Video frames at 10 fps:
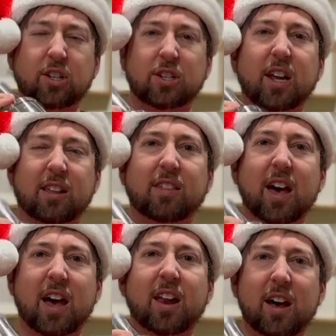Shake
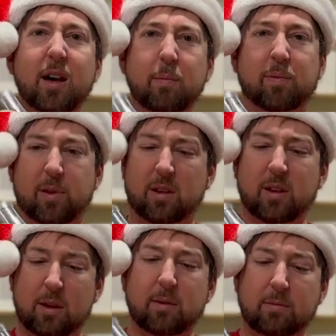that up
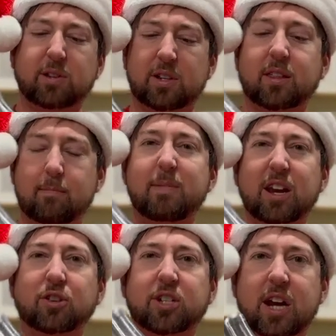using the
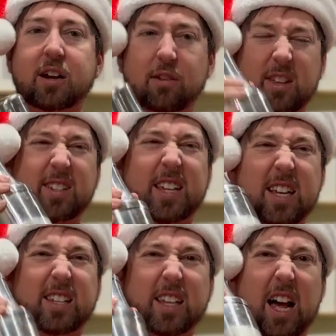metal shaker. This
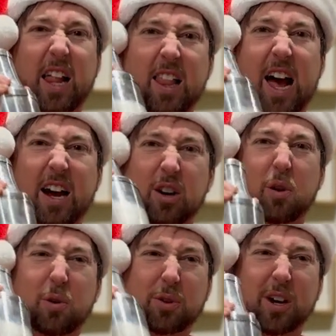gets a lot
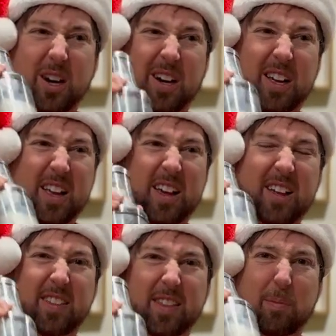colder
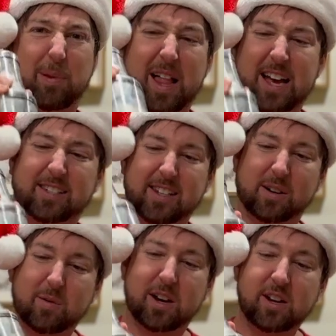than the plastic
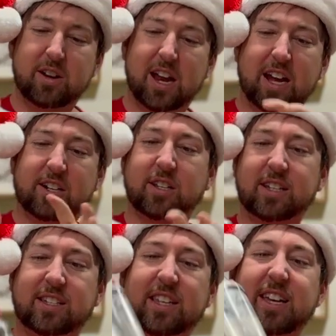one. You can actually
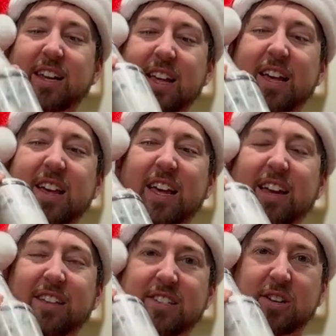see it
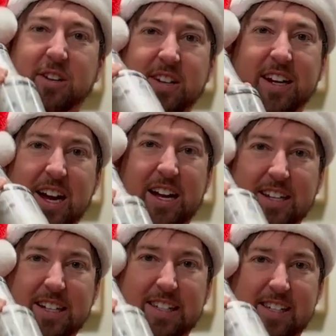start to
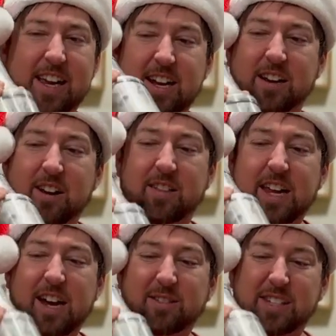condensate on
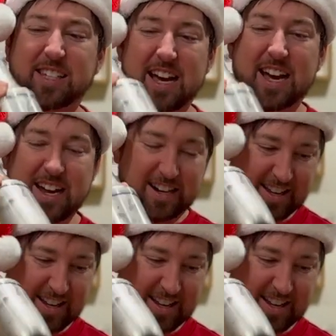the outside.